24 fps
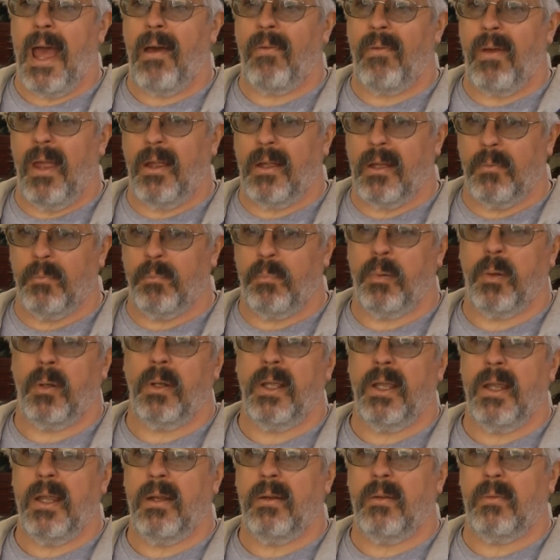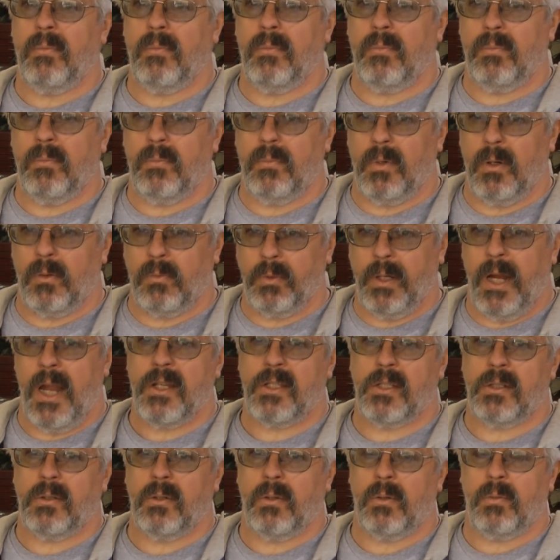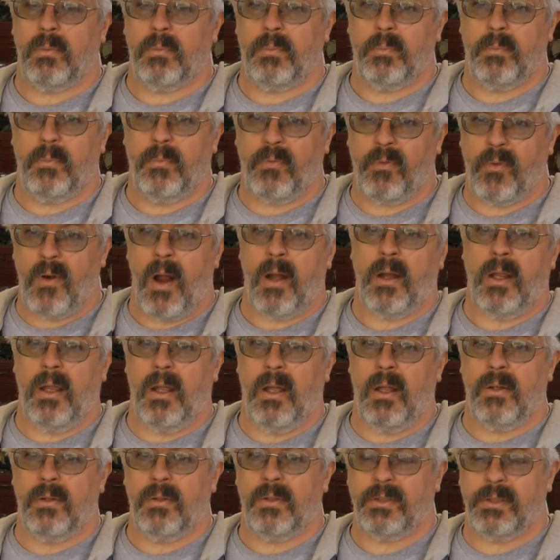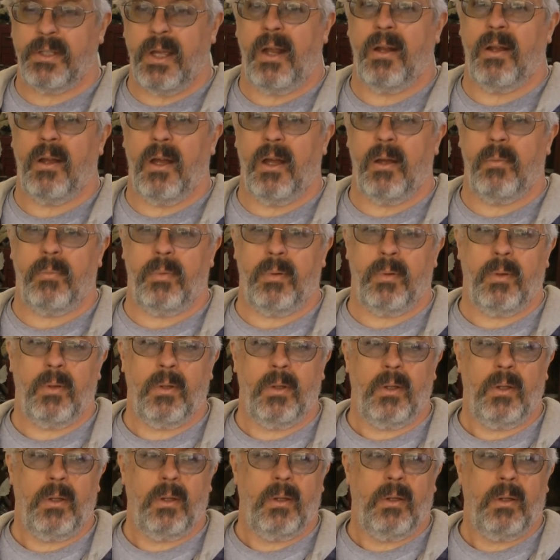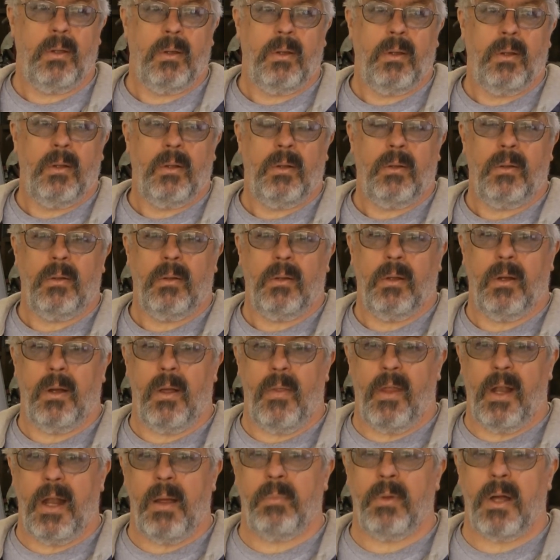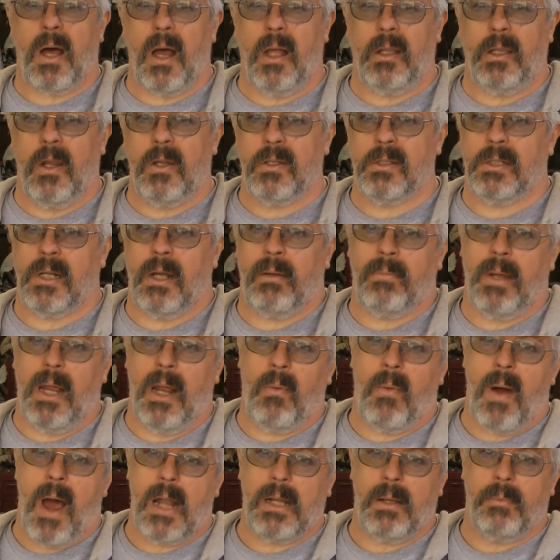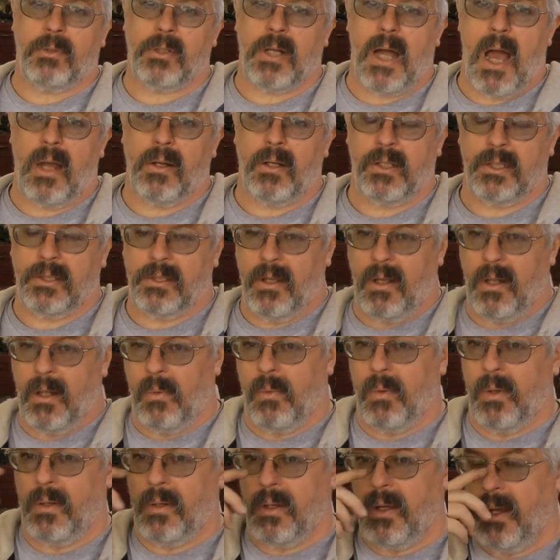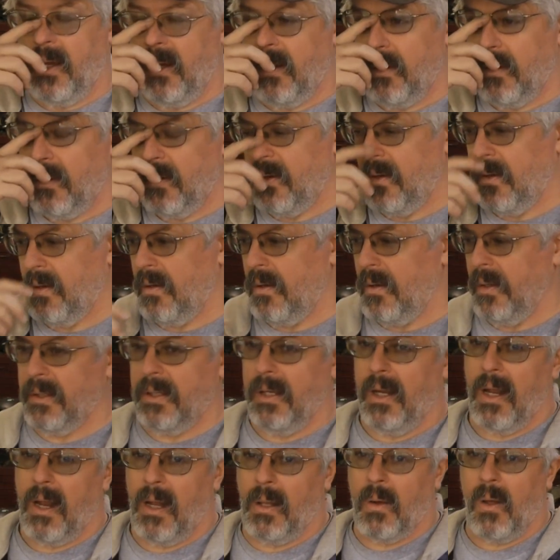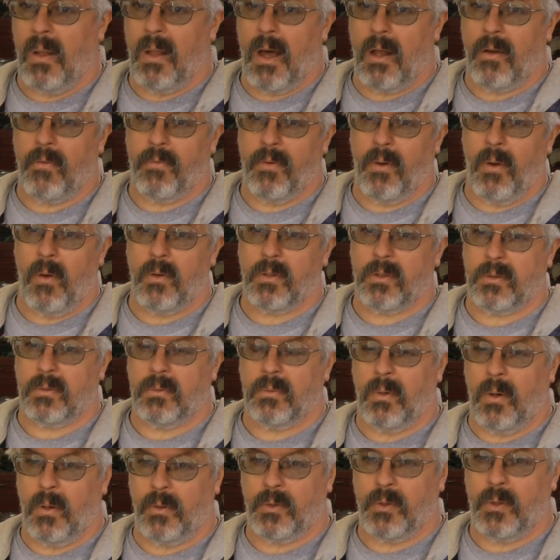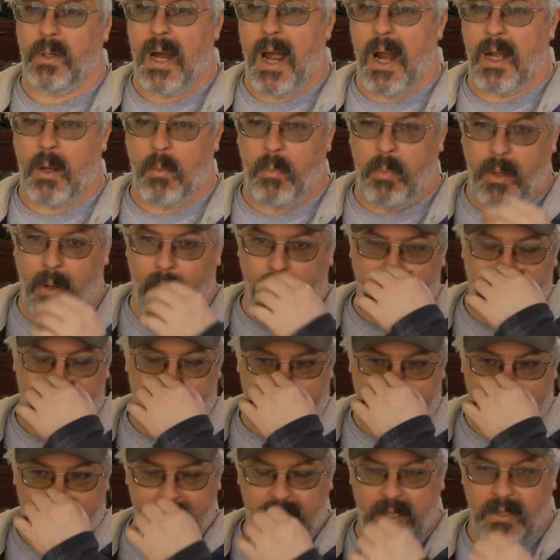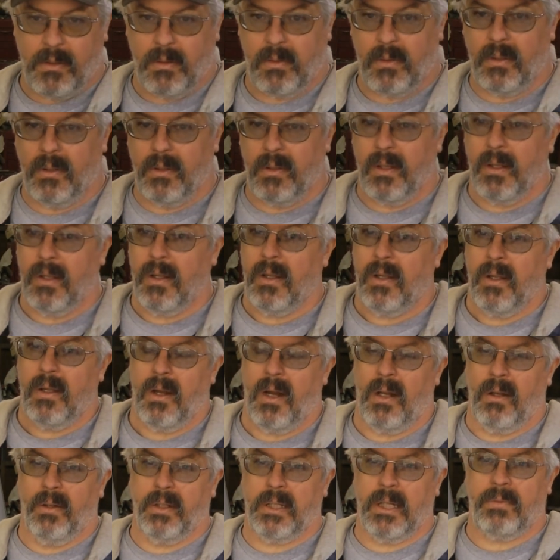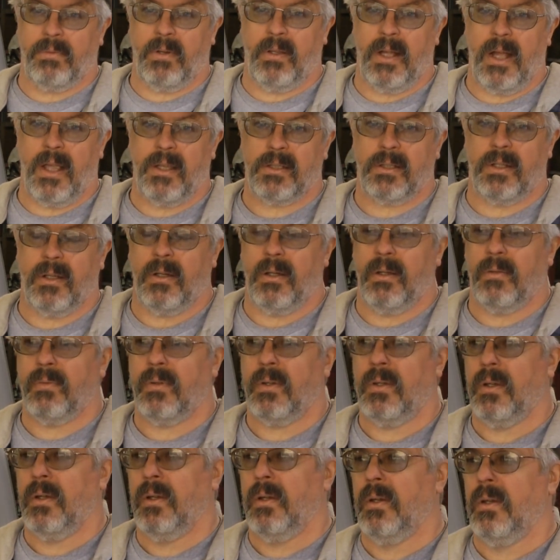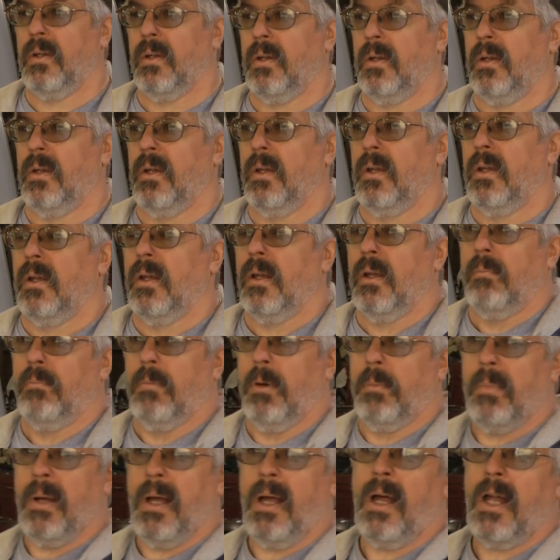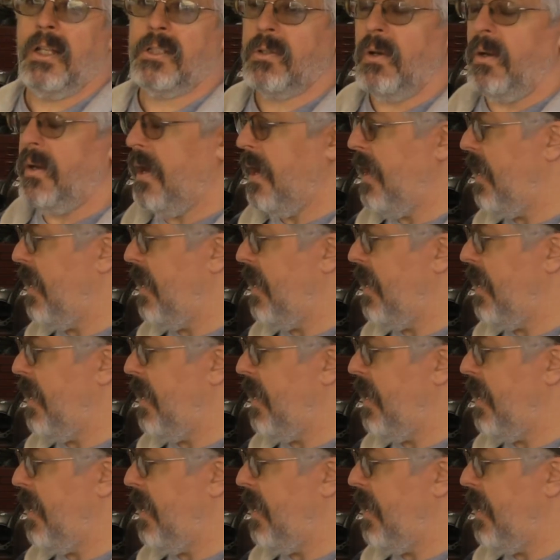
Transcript: a complete original front end setup that I'm not using. I may wind up trying to sell one day. Again, I know a lot of folks are trying to build traditional and looking for that stuff. But mine's going to